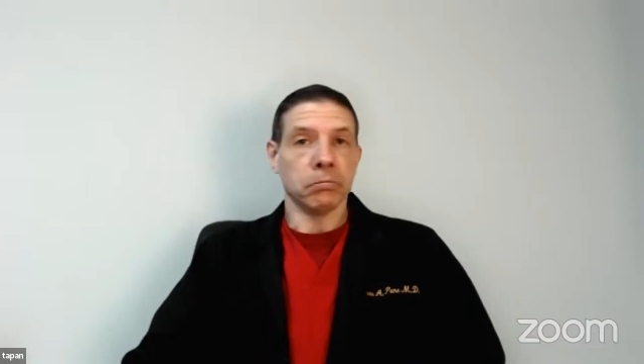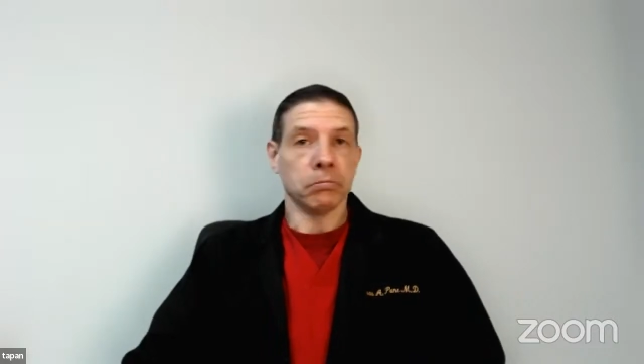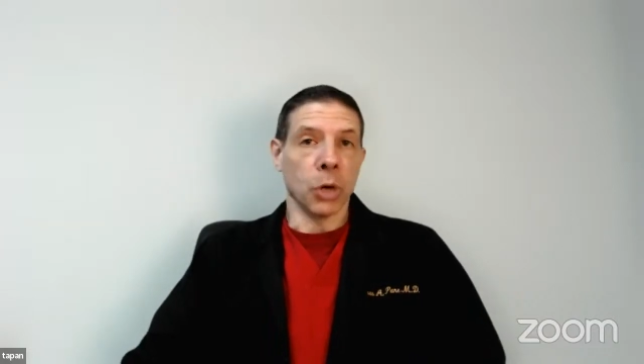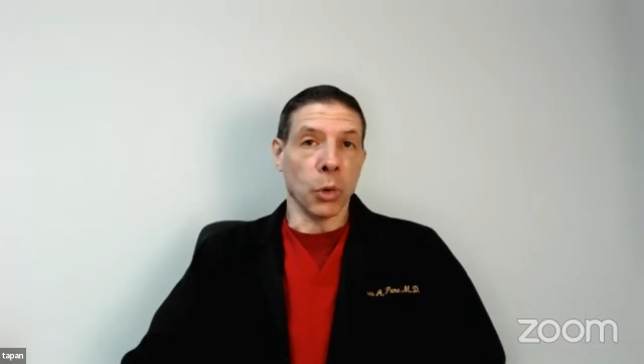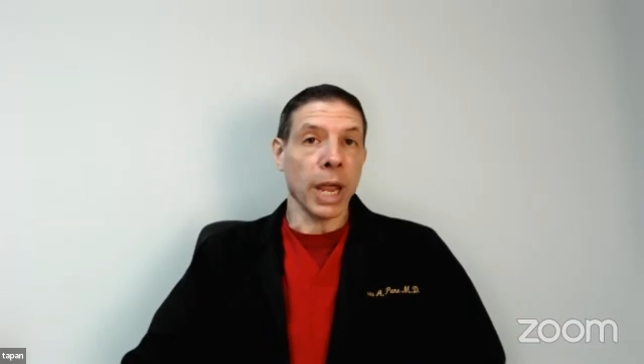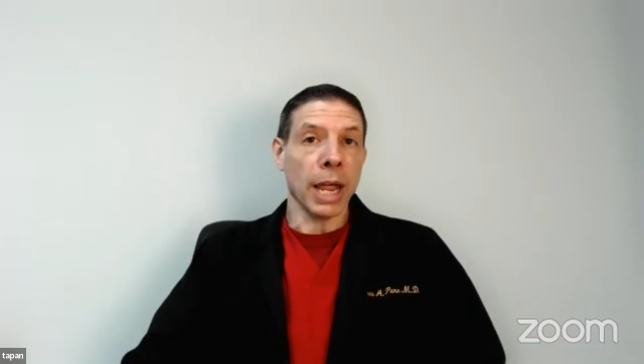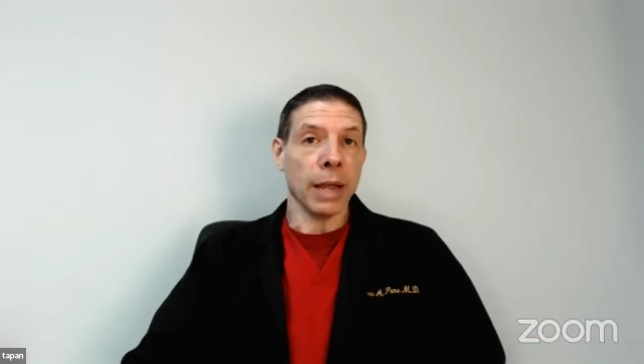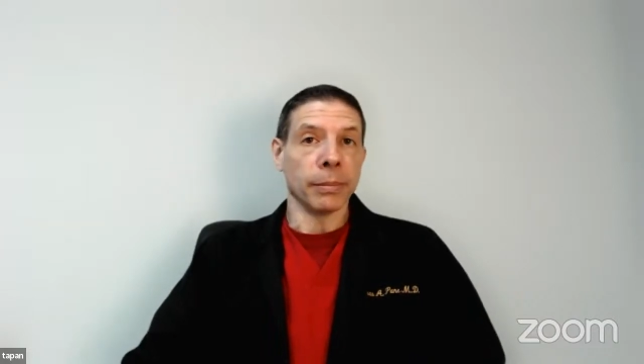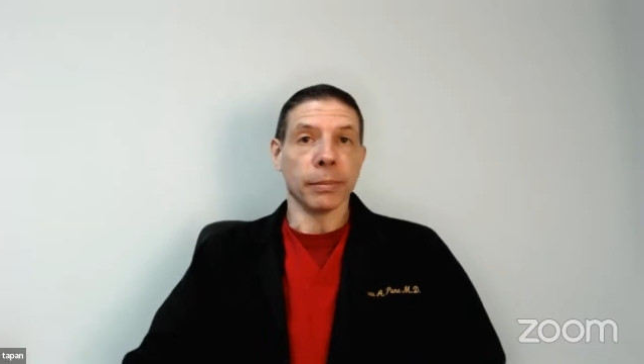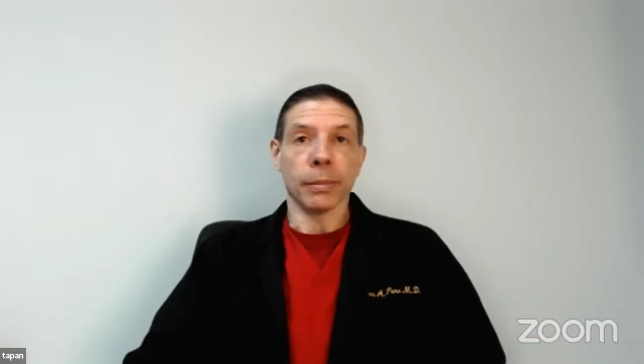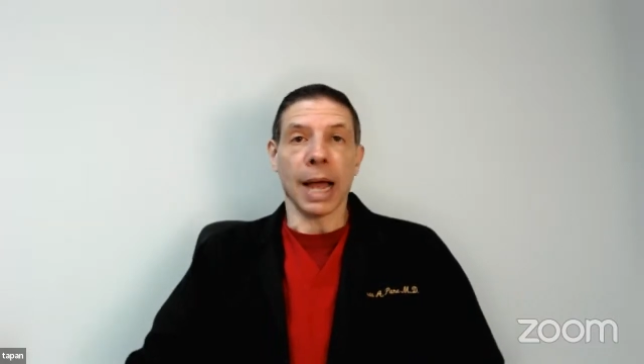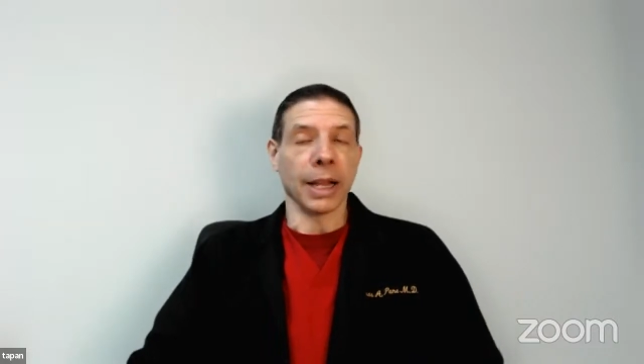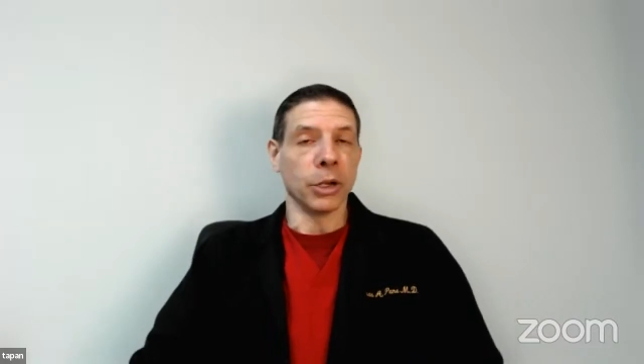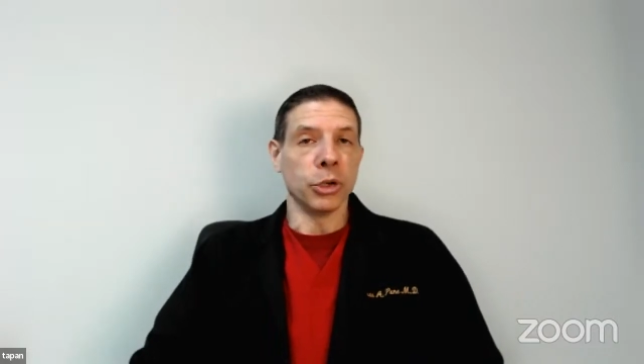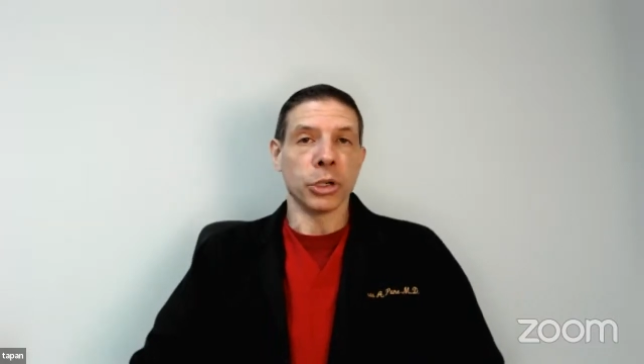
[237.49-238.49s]
Okay,
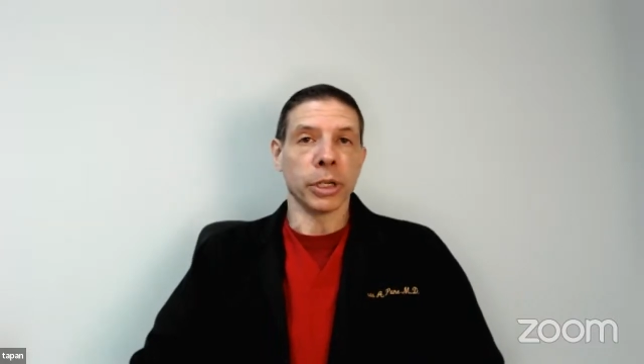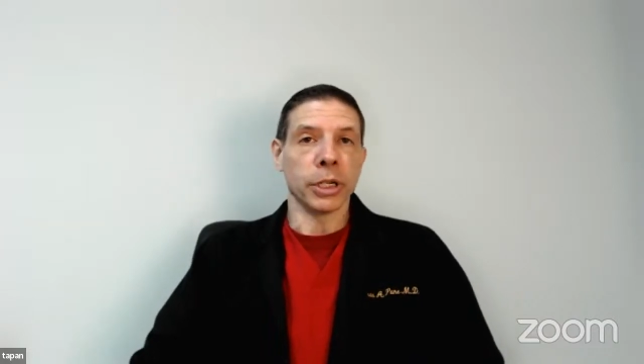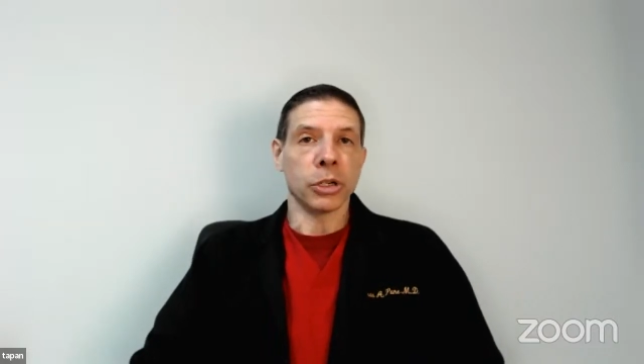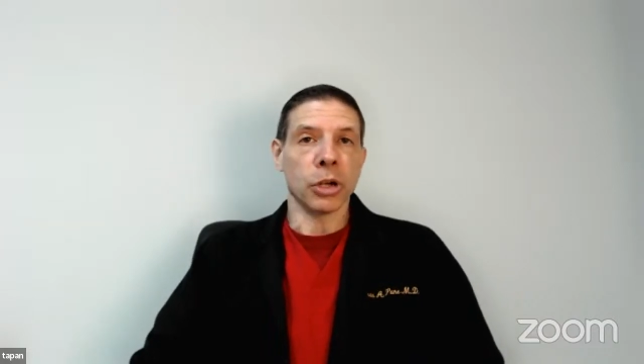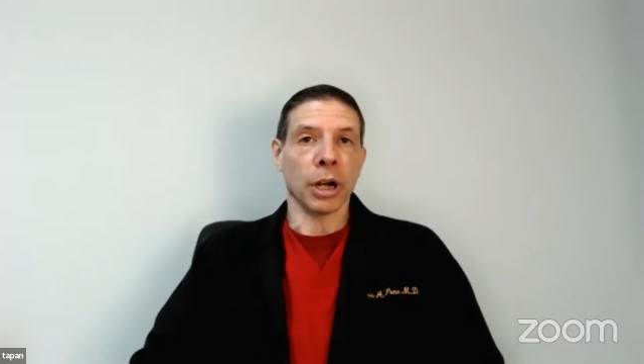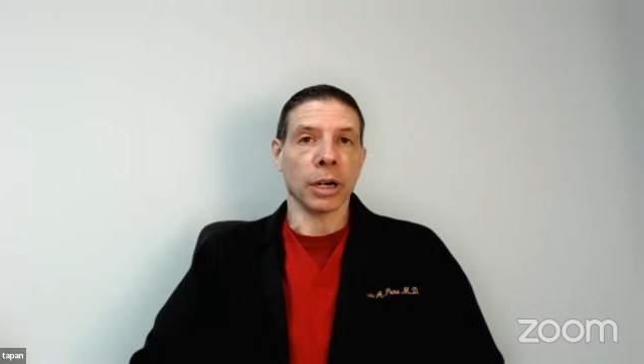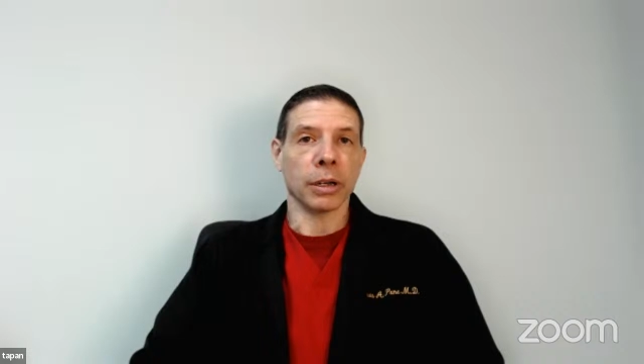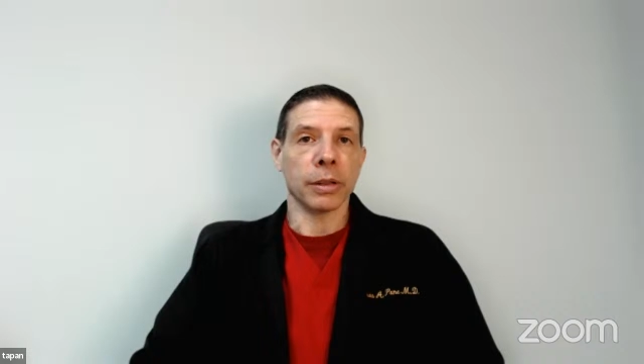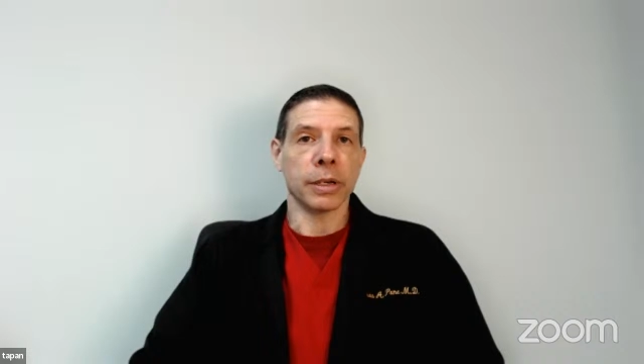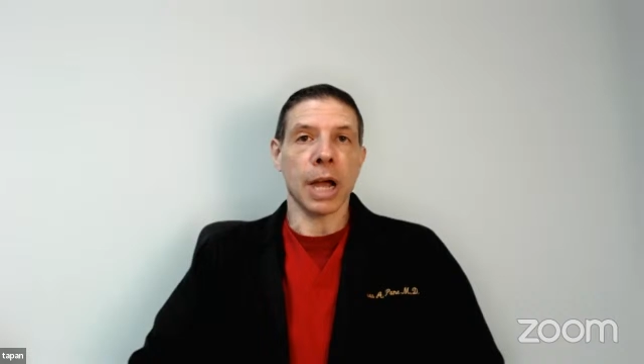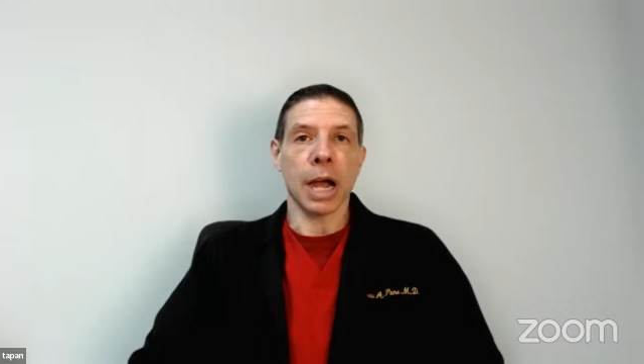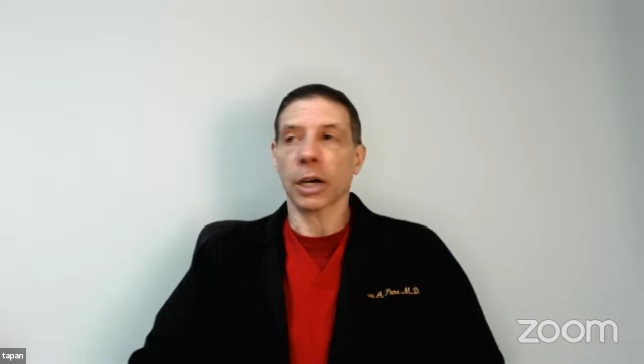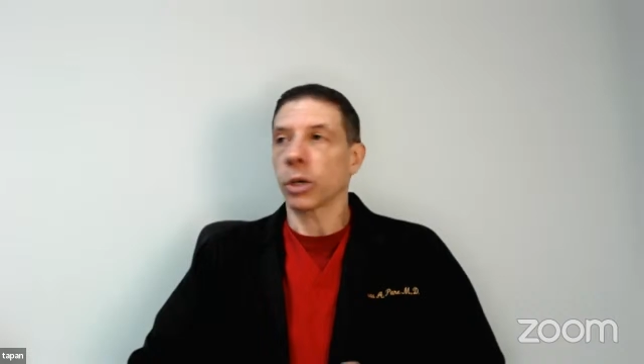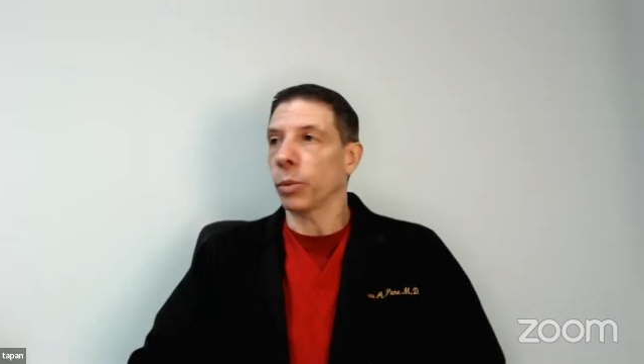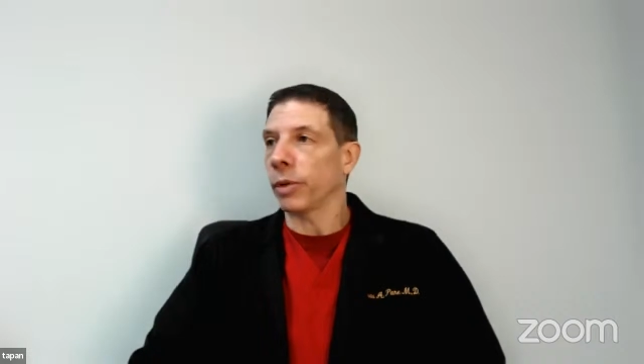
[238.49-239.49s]
I usually talk to the doctor.